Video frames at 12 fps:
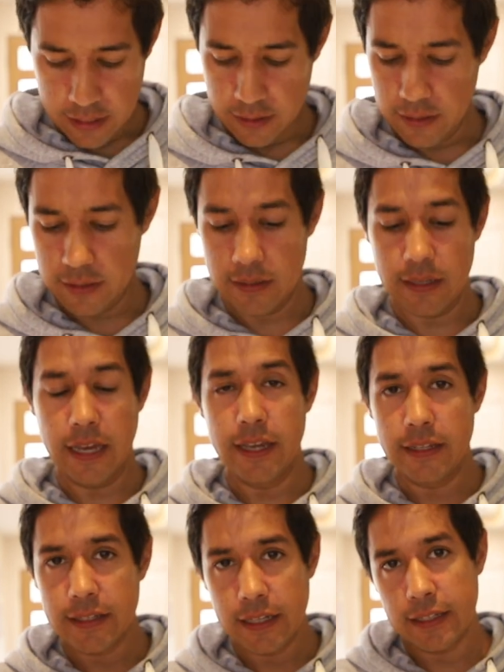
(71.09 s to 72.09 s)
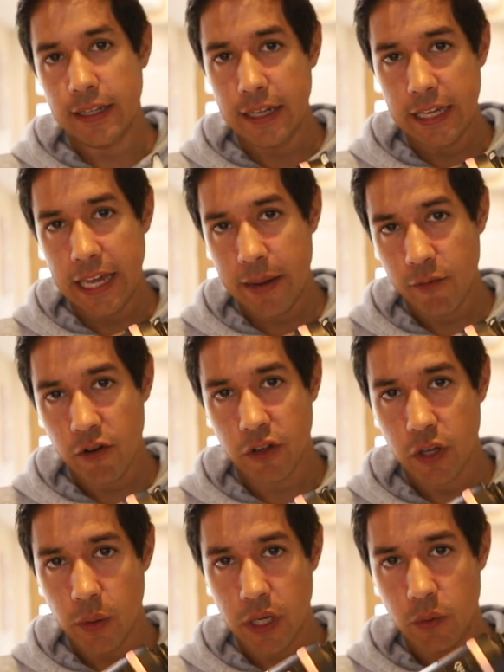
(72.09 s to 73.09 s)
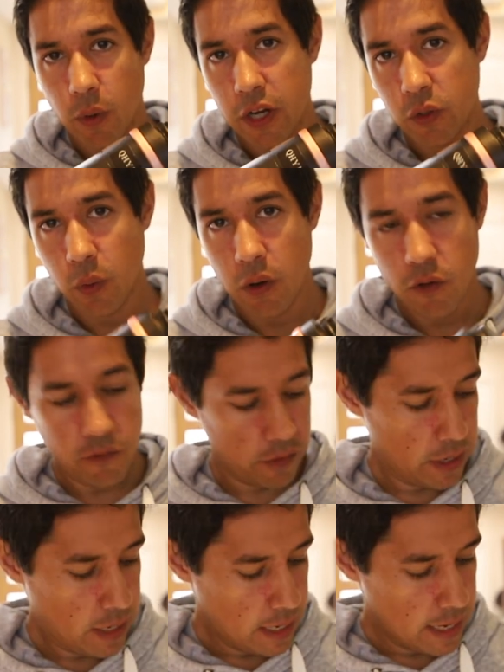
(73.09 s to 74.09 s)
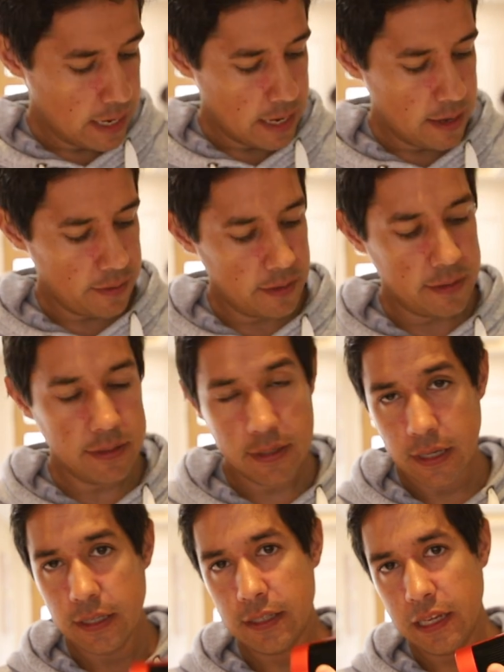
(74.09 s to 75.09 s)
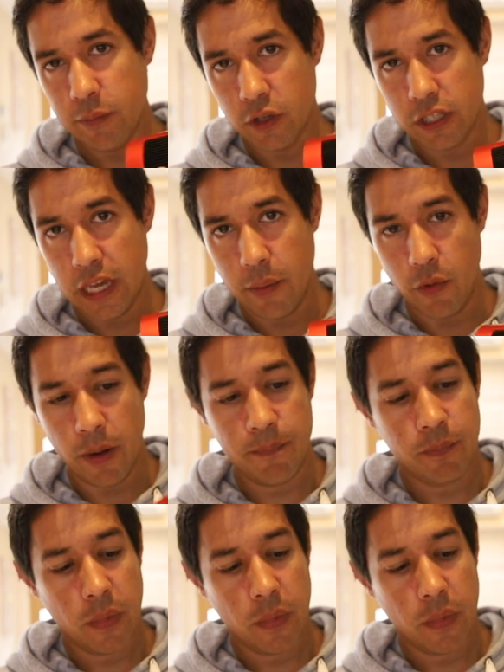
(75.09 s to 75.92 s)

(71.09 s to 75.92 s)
This is a CCD camera, a QHY12, and this is a CMOS camera,